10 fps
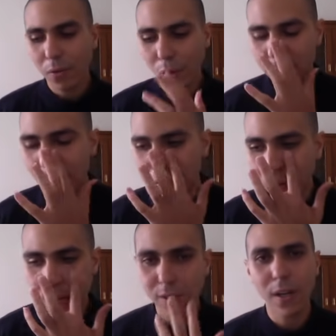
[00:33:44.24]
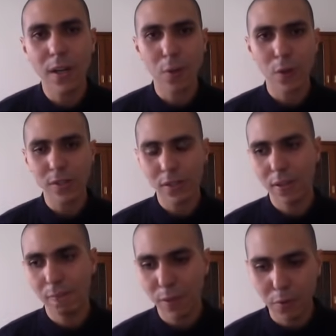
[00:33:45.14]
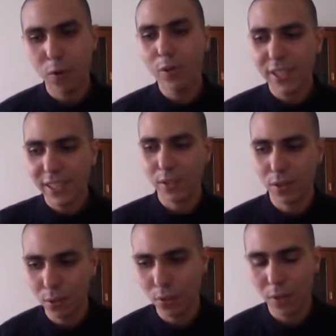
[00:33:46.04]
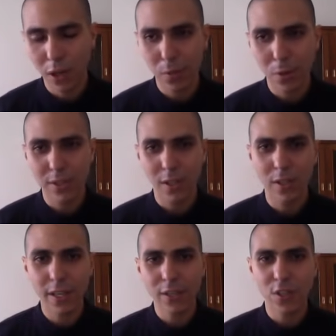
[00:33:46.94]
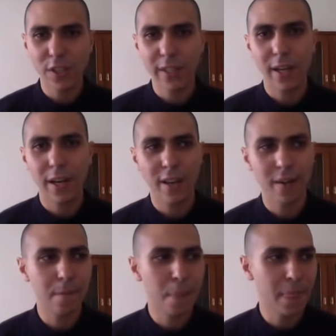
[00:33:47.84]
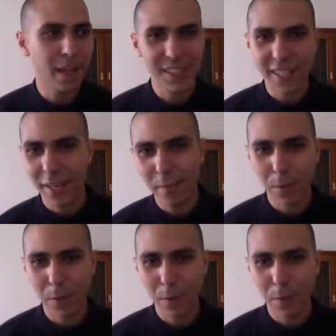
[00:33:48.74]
Of course, like I was before they knew, I was arranging escape.